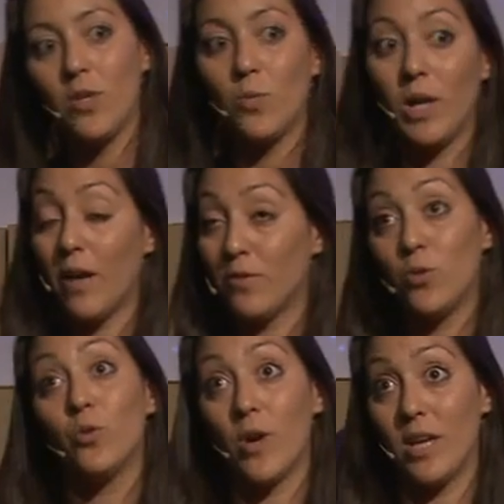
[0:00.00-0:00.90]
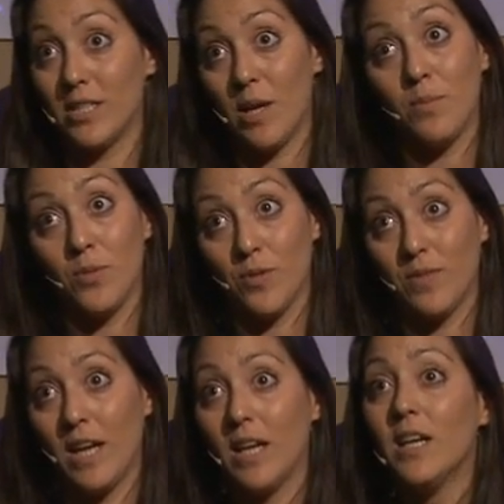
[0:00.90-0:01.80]
And you will have two great examples
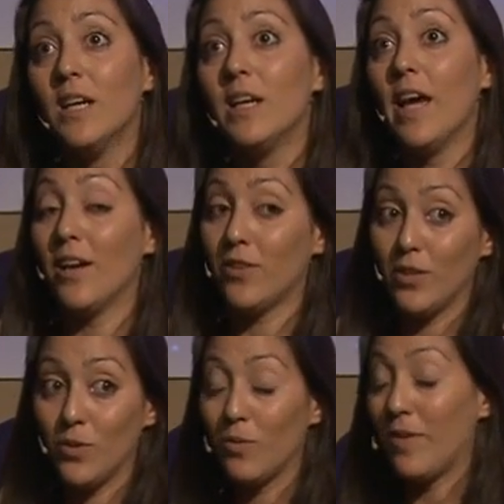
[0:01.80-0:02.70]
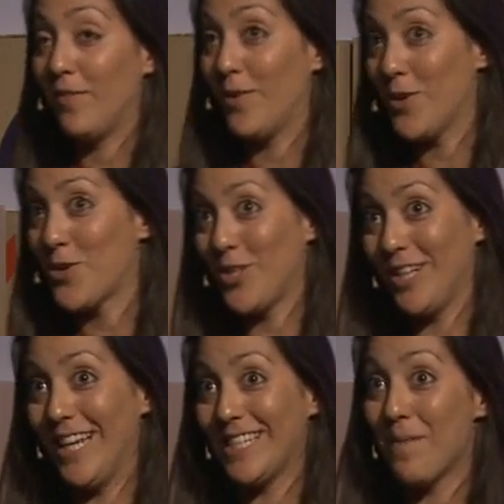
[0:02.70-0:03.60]
of that. And I think you will find very
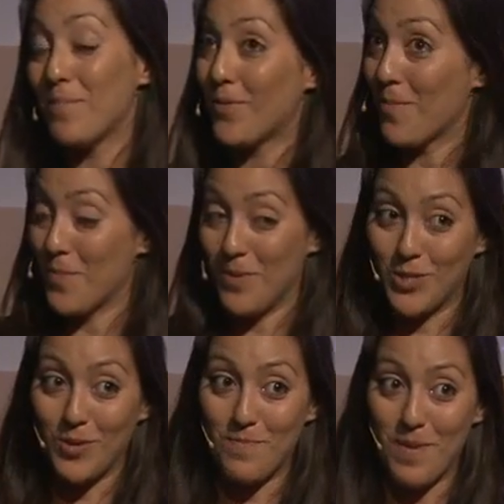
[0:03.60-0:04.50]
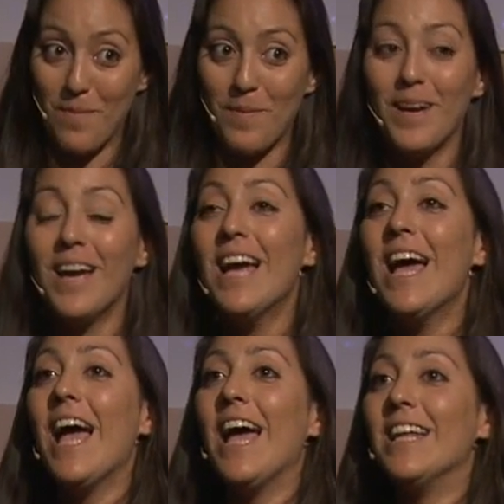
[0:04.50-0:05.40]
interesting the example from OpenStreetmap
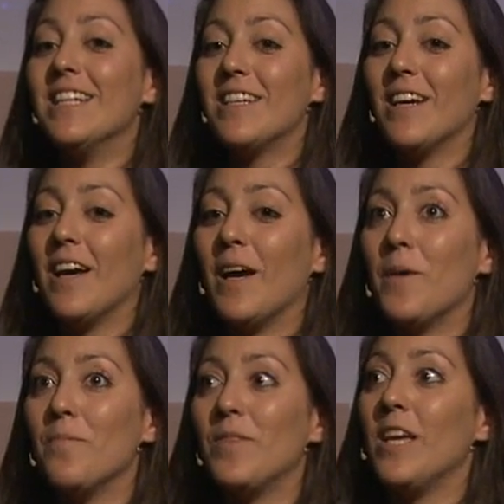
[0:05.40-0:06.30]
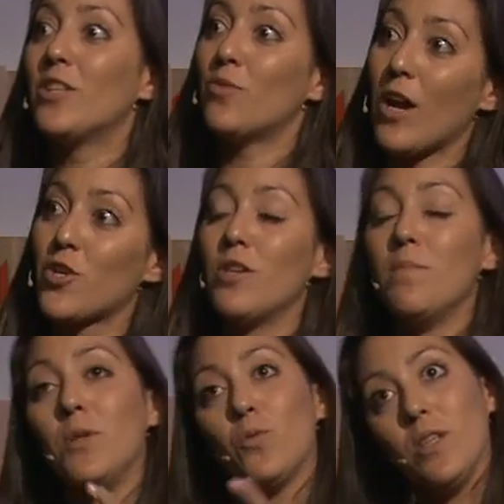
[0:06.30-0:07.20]
and the interaction
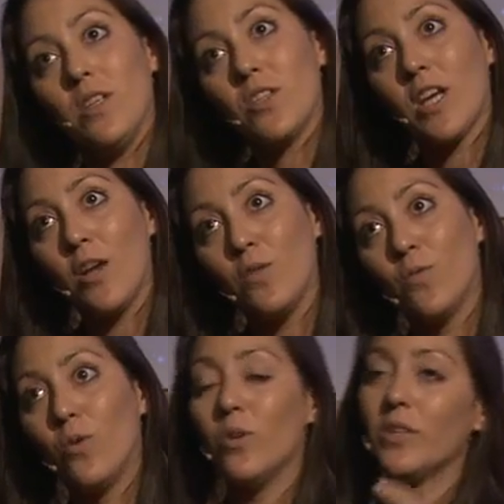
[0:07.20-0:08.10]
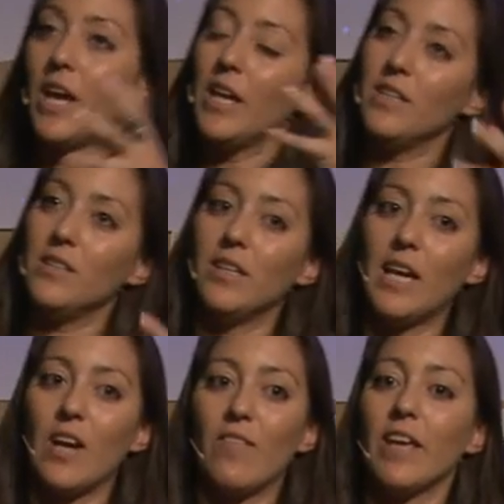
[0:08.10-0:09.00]
in between this kind of world and the
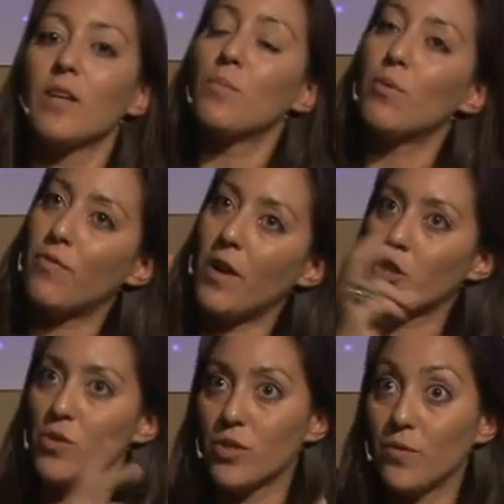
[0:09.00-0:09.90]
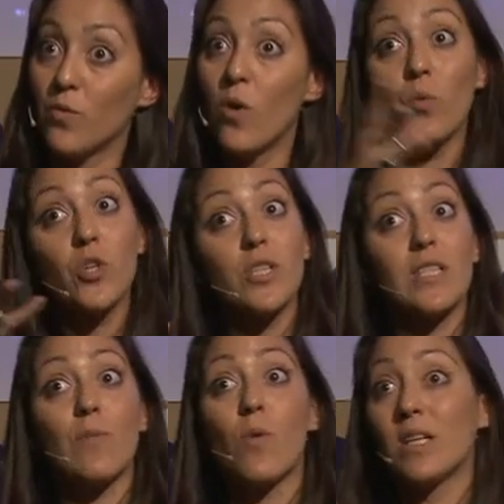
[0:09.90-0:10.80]
kind of like professionals, if you want, which is the
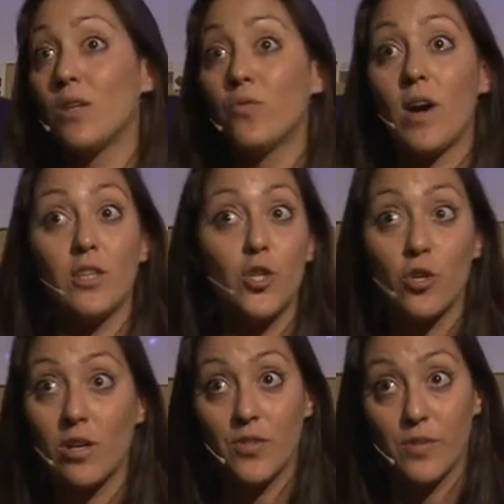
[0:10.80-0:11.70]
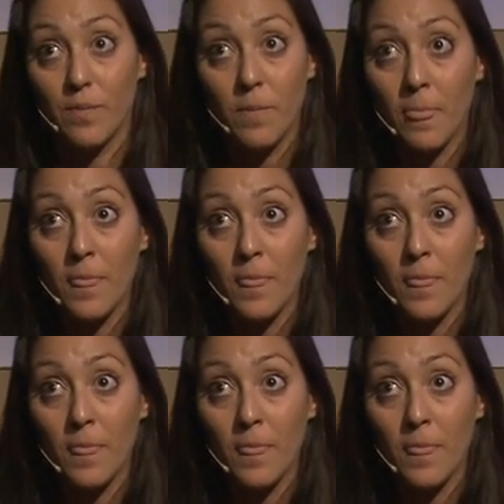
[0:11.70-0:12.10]
same one that you find in journalism.